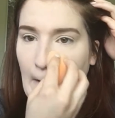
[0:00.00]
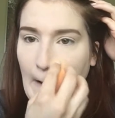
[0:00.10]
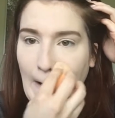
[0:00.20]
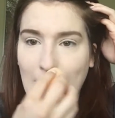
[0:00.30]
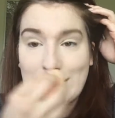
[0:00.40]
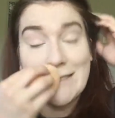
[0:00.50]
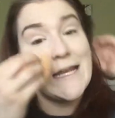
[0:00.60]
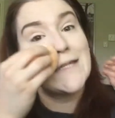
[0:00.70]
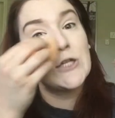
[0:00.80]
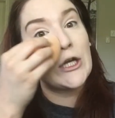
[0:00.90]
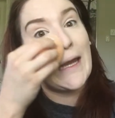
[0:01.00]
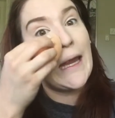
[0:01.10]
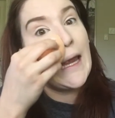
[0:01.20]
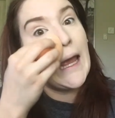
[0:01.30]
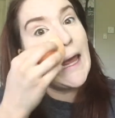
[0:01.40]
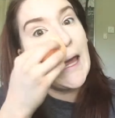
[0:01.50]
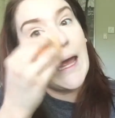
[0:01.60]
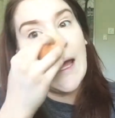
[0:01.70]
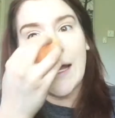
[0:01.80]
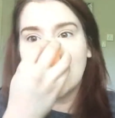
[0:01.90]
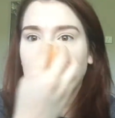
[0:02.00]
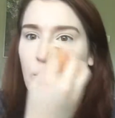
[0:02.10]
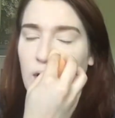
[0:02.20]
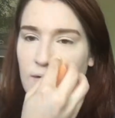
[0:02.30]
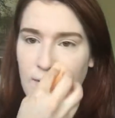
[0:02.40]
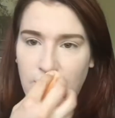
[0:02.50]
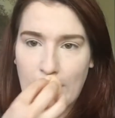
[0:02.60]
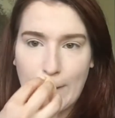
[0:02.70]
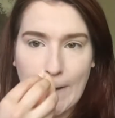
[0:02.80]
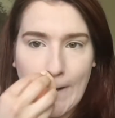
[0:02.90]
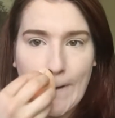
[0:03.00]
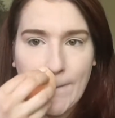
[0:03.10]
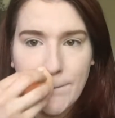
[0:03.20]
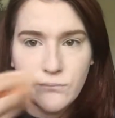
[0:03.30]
as deserty as it would have if I didn't.